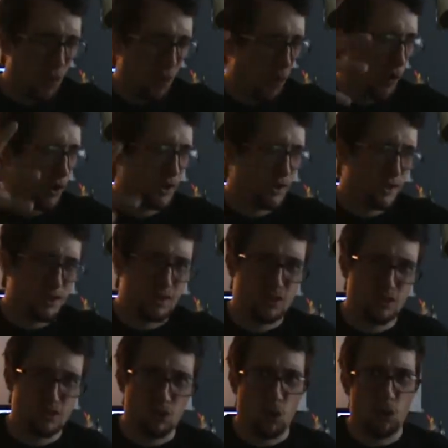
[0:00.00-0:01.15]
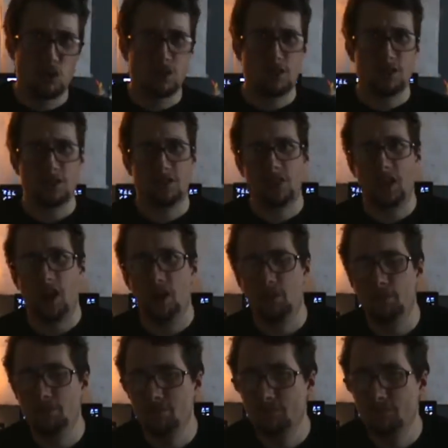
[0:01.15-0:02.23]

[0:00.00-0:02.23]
orc soldiers, you know,